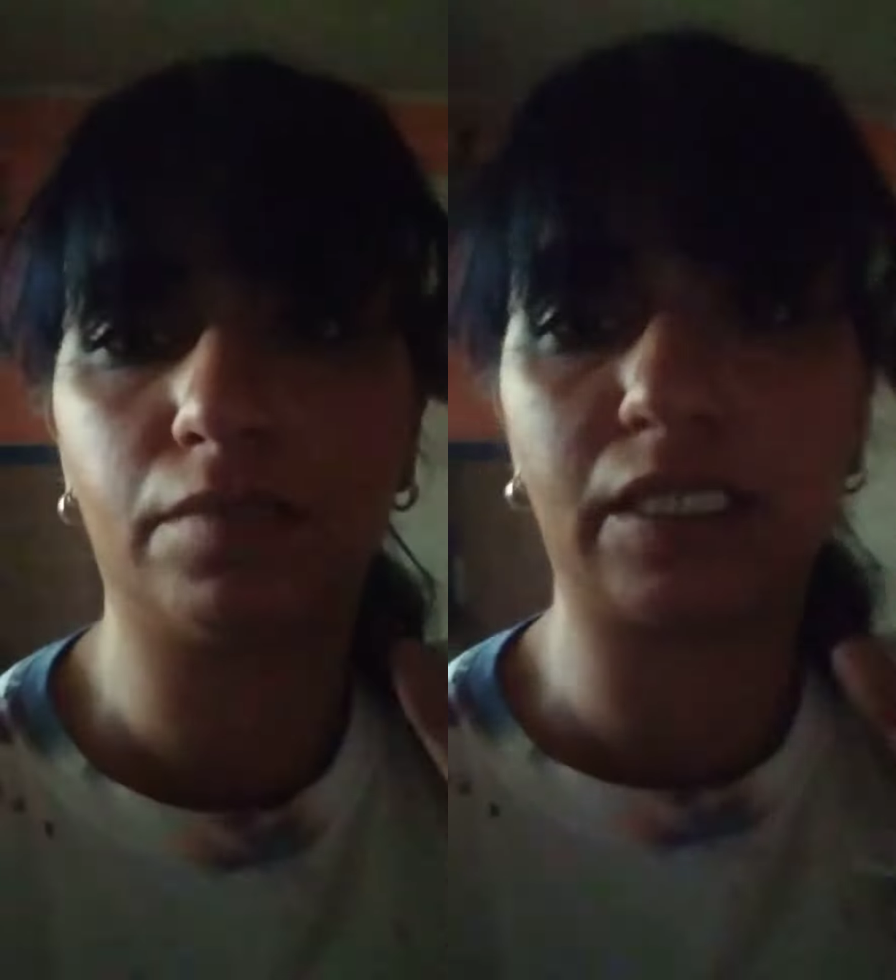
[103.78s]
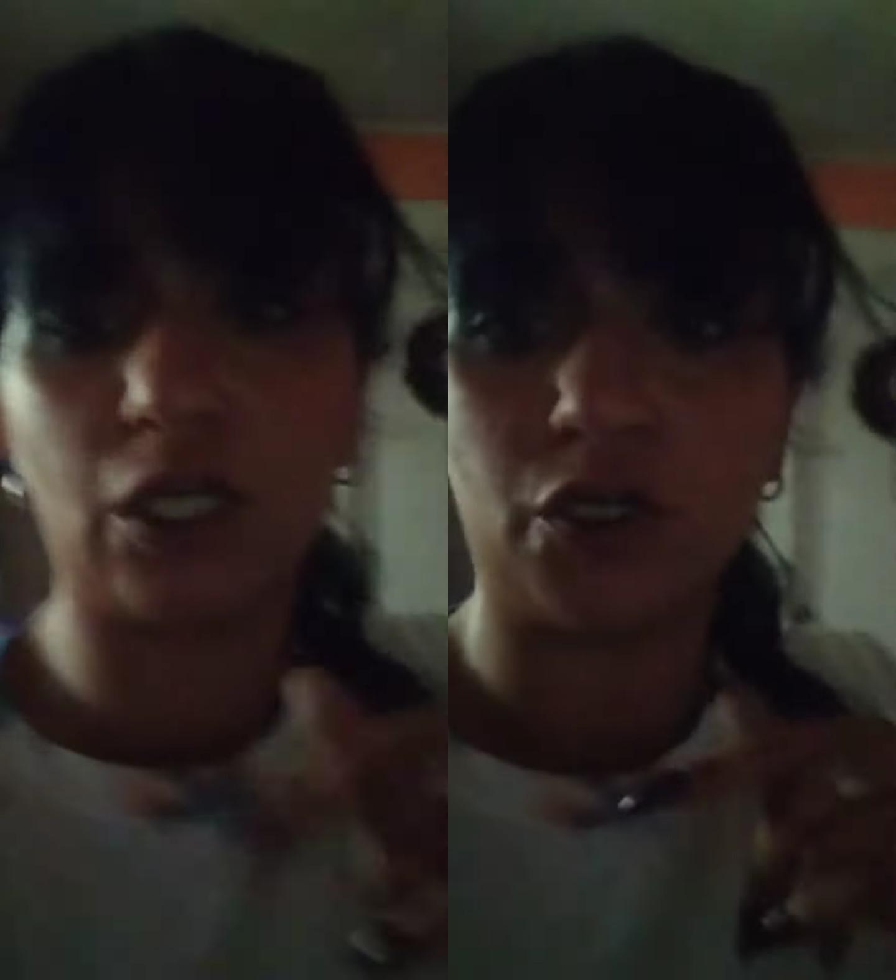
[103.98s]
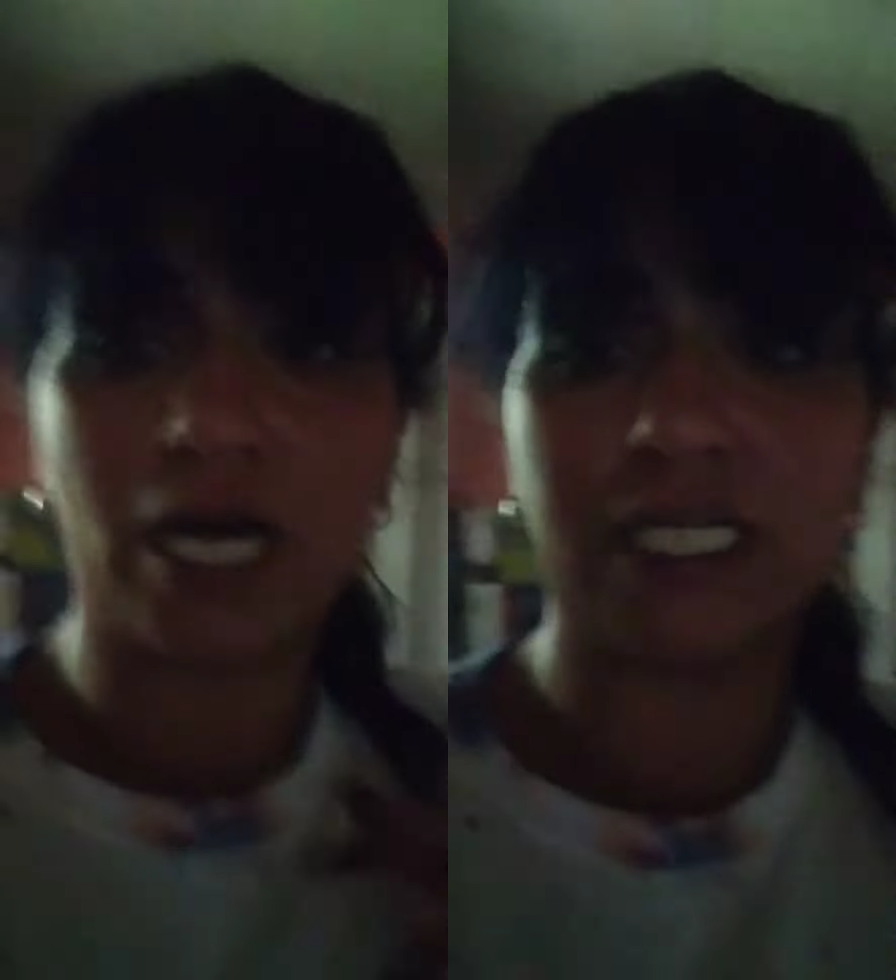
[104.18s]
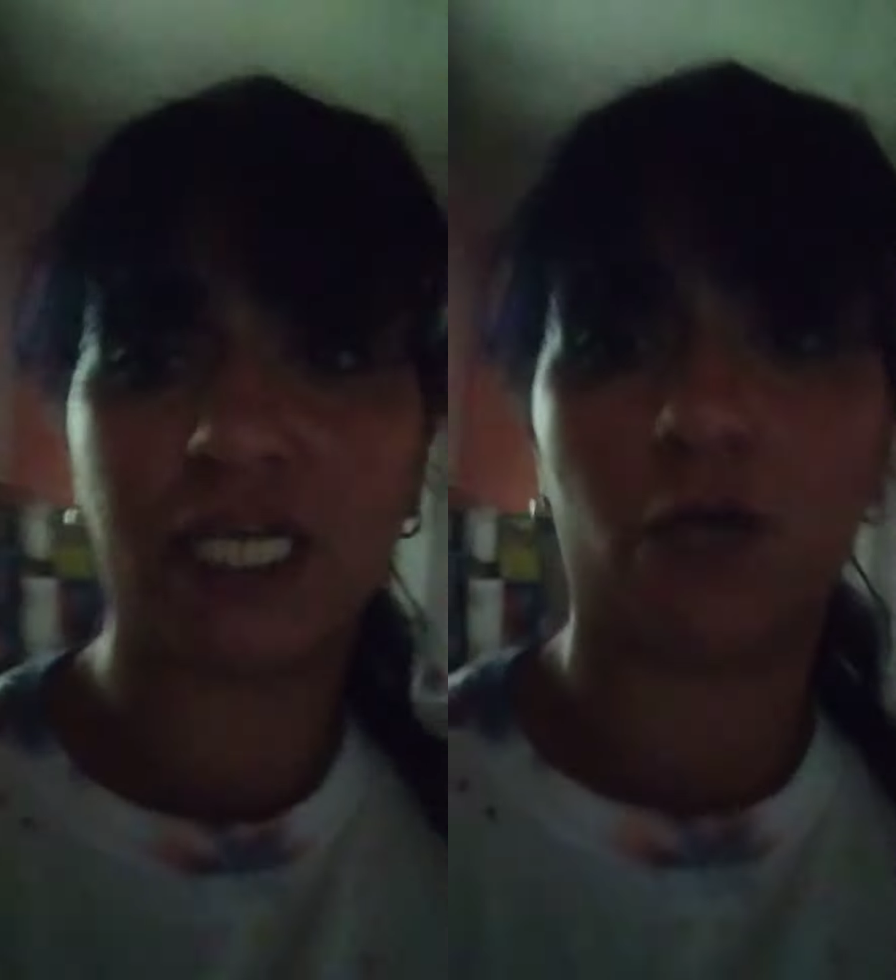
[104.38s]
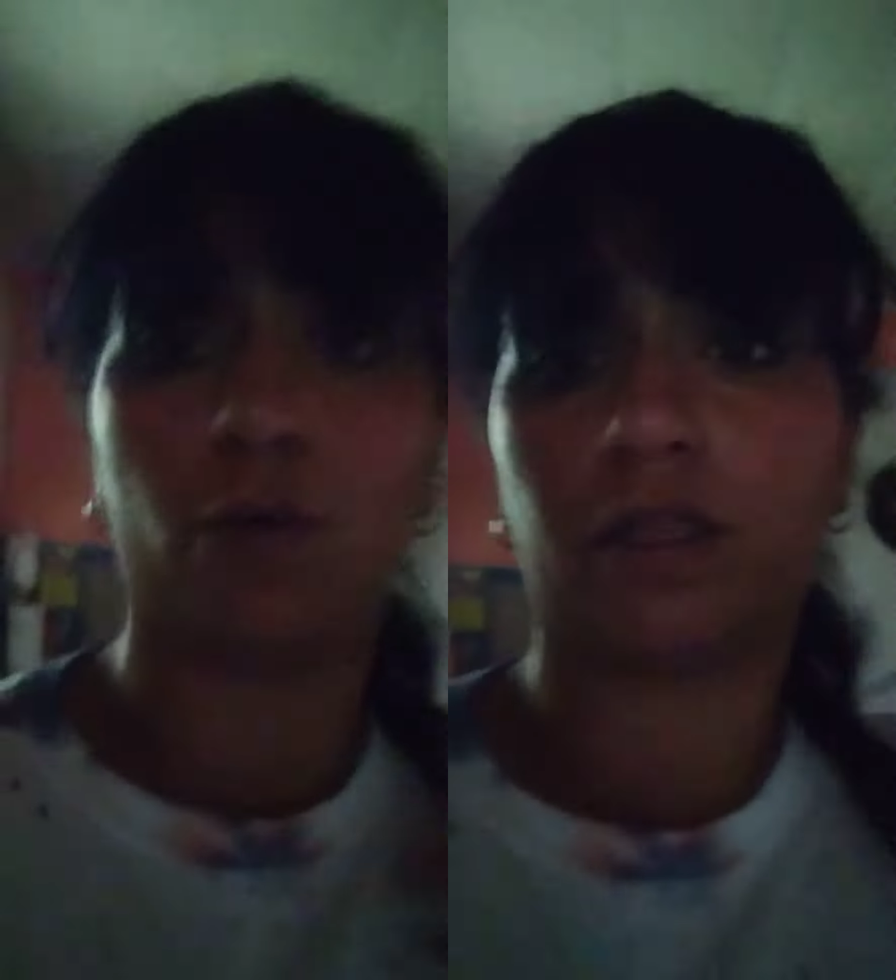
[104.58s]
still not
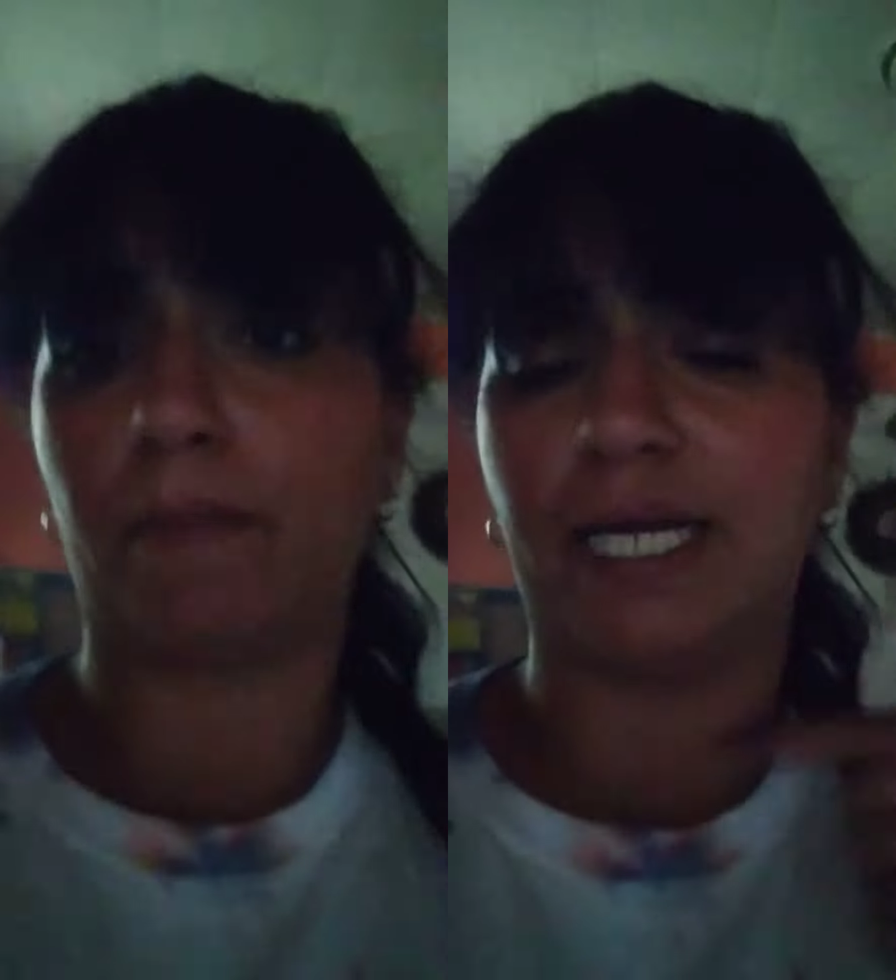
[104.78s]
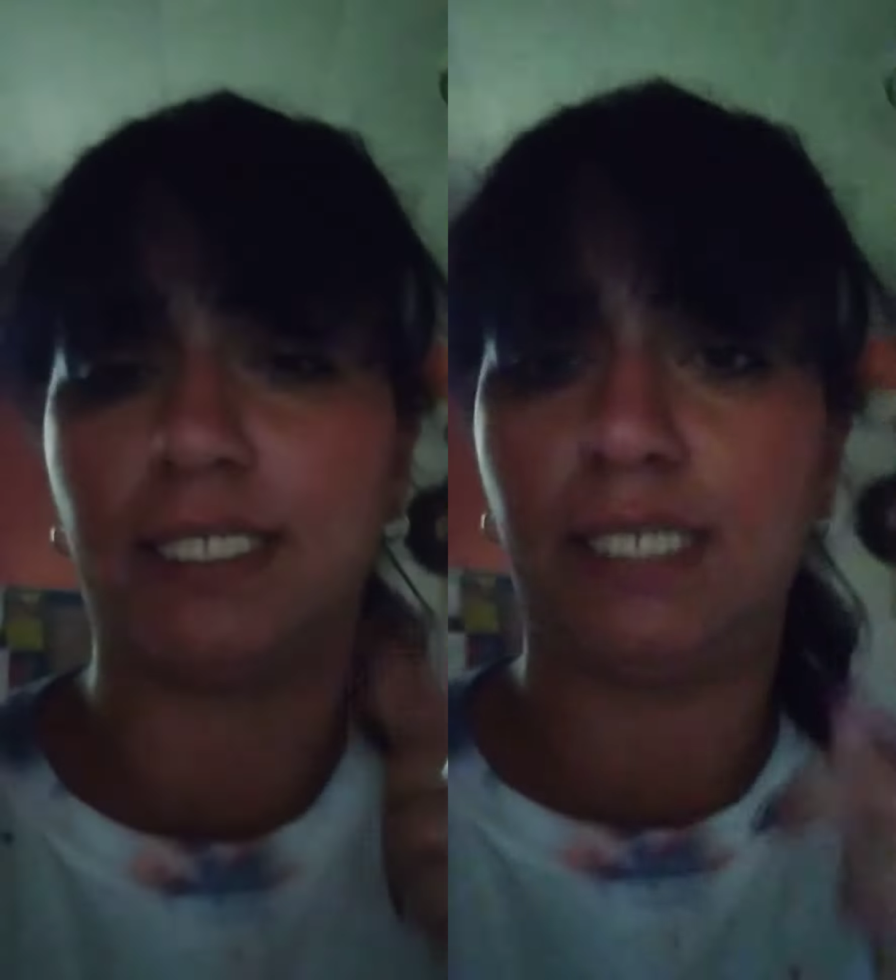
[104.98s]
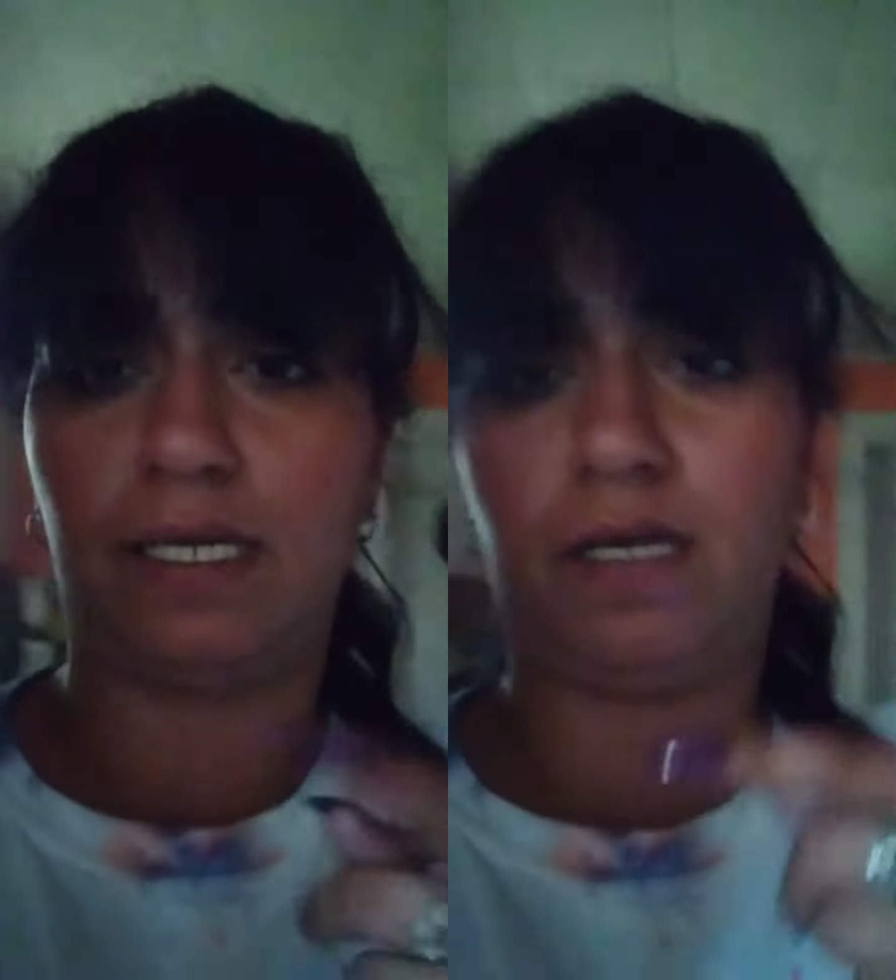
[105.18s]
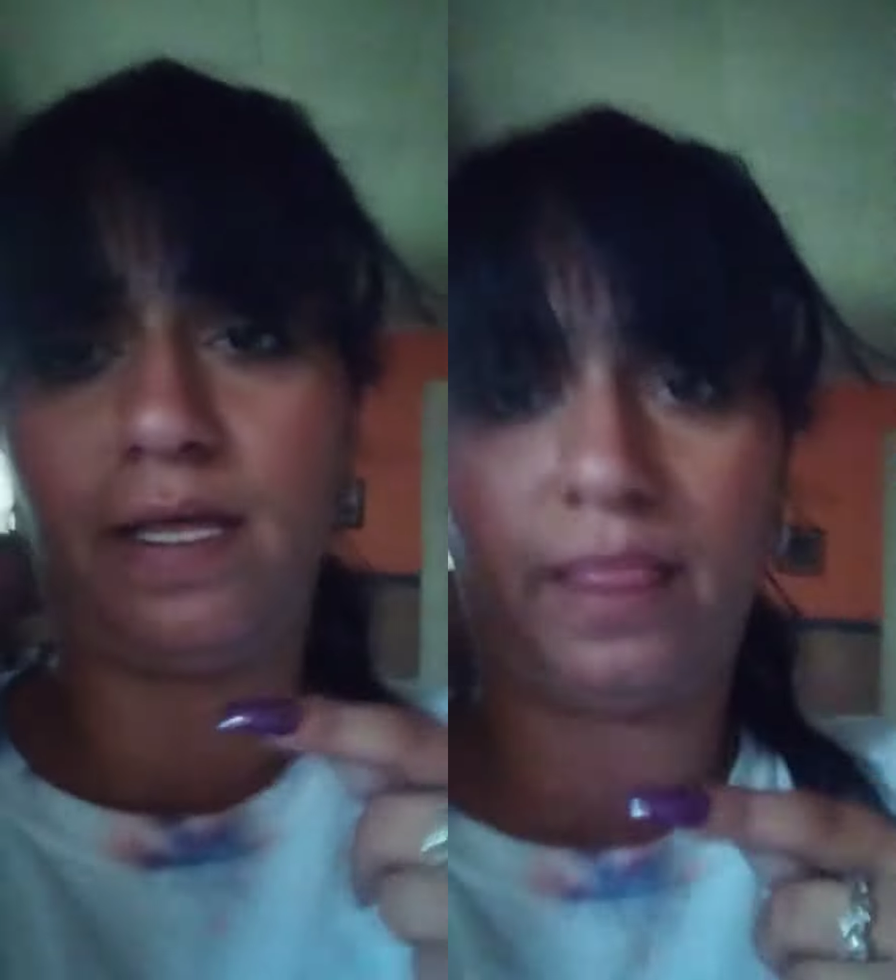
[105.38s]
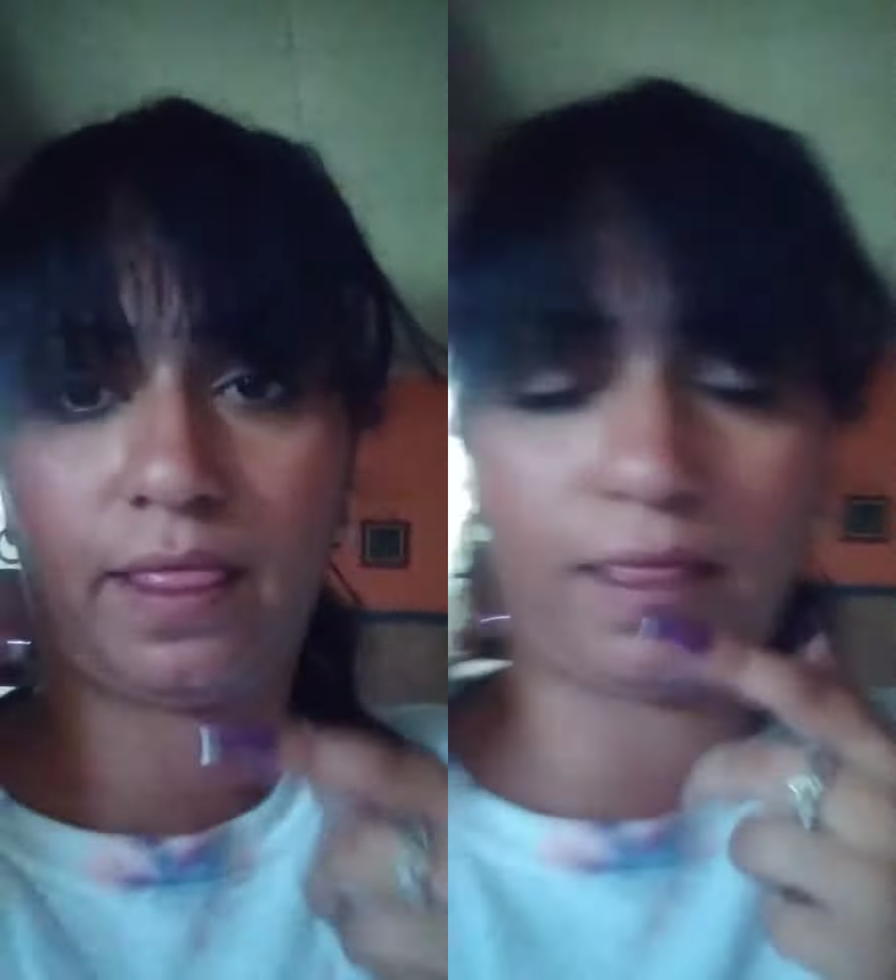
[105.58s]
done with my
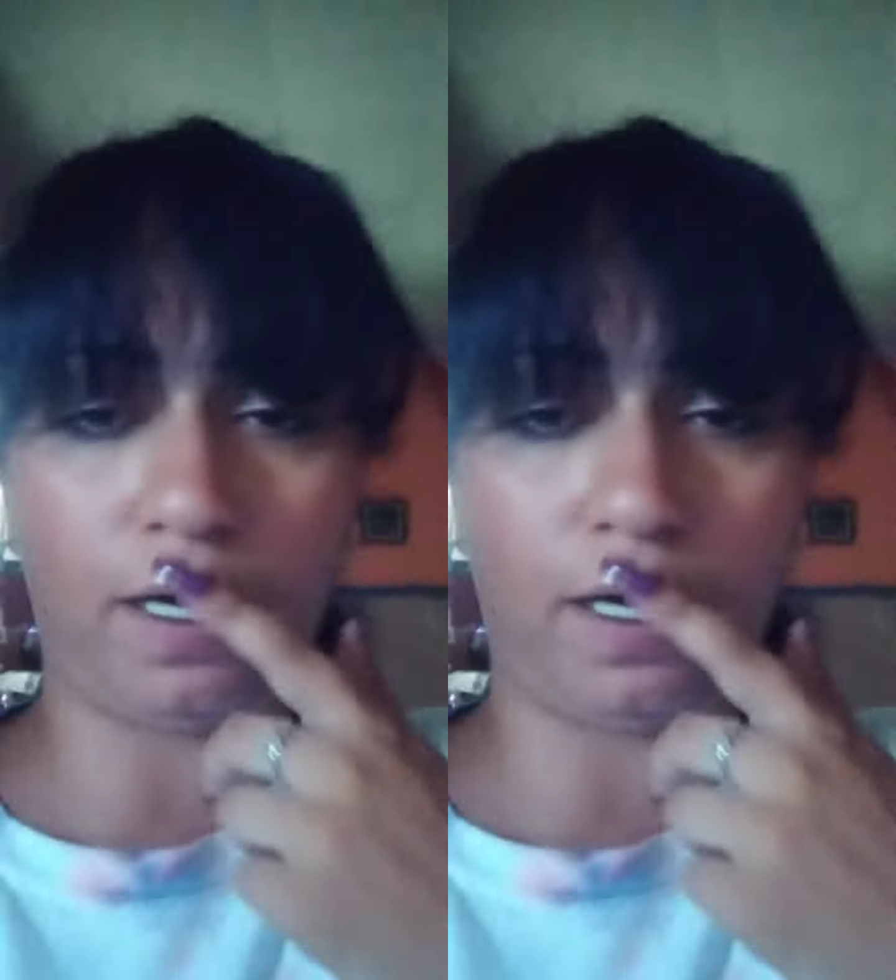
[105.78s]
teeth,